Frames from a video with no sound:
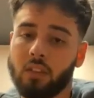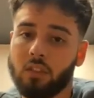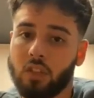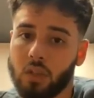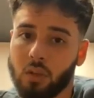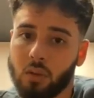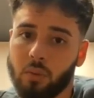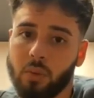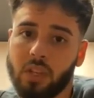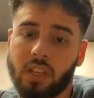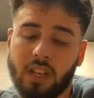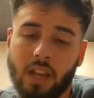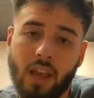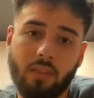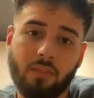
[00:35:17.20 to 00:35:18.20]
Two, we
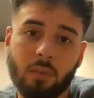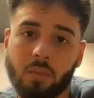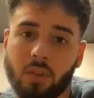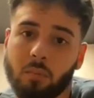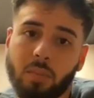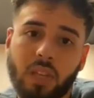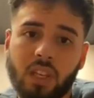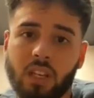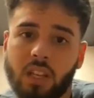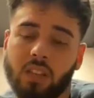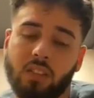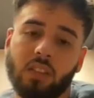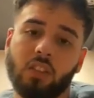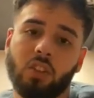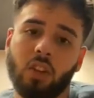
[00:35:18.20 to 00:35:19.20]
can have them compete
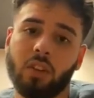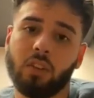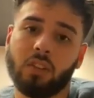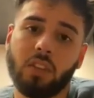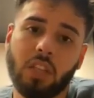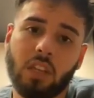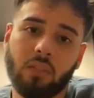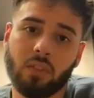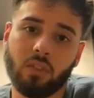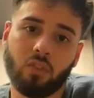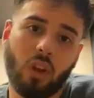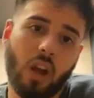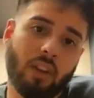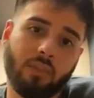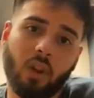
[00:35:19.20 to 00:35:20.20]
against each other to even
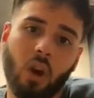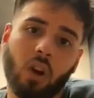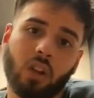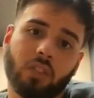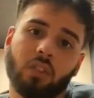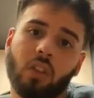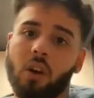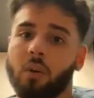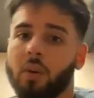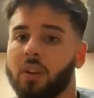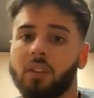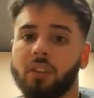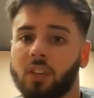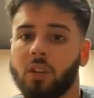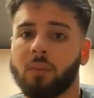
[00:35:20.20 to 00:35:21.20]
drive costs lower
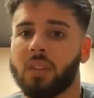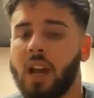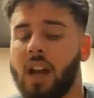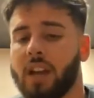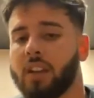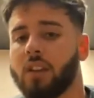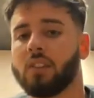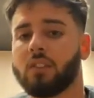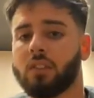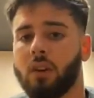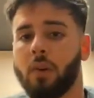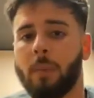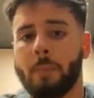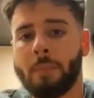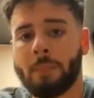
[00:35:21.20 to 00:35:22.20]
and terms higher.
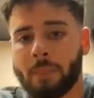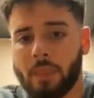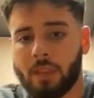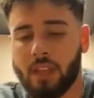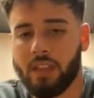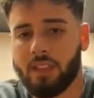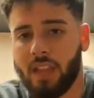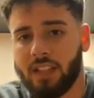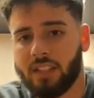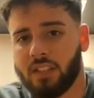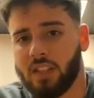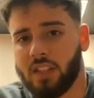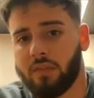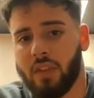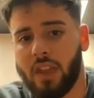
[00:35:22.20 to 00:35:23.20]
So that's
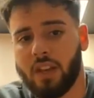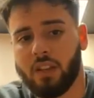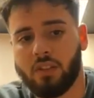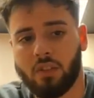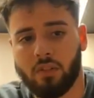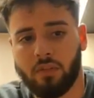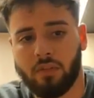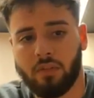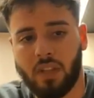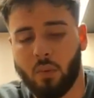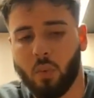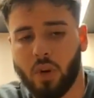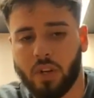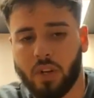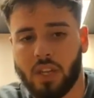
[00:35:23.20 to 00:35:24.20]
the advantage of
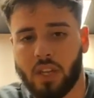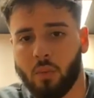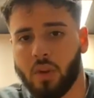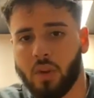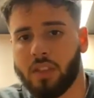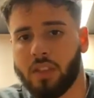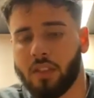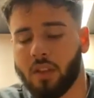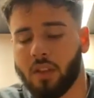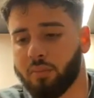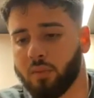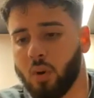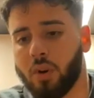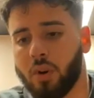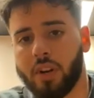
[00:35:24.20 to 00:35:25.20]
like working with a
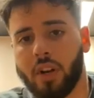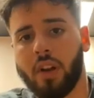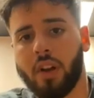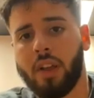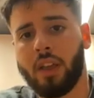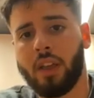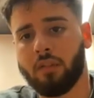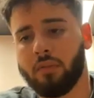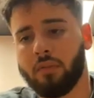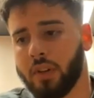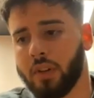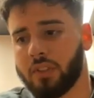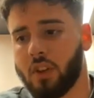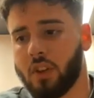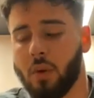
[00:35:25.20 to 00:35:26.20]
broker
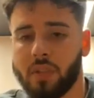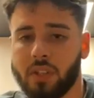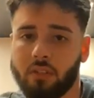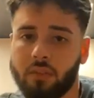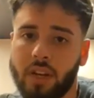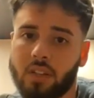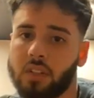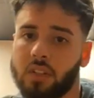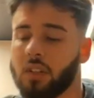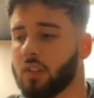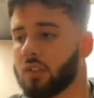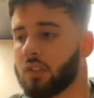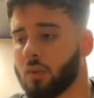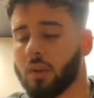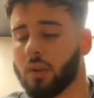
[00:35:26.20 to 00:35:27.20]
versus going directly to
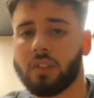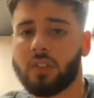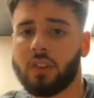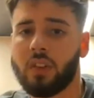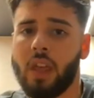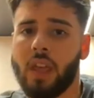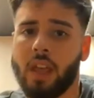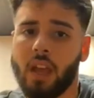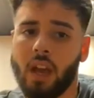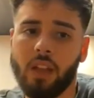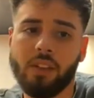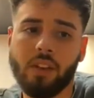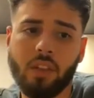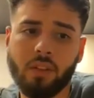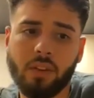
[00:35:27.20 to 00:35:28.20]
the source.
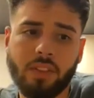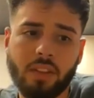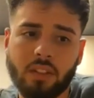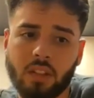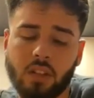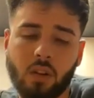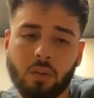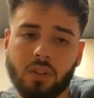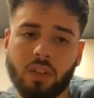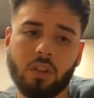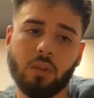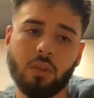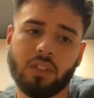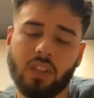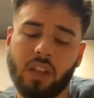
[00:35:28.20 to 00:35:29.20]
Another thing to note
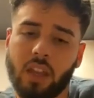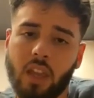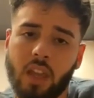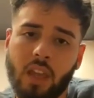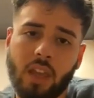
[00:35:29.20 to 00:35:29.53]
too is like,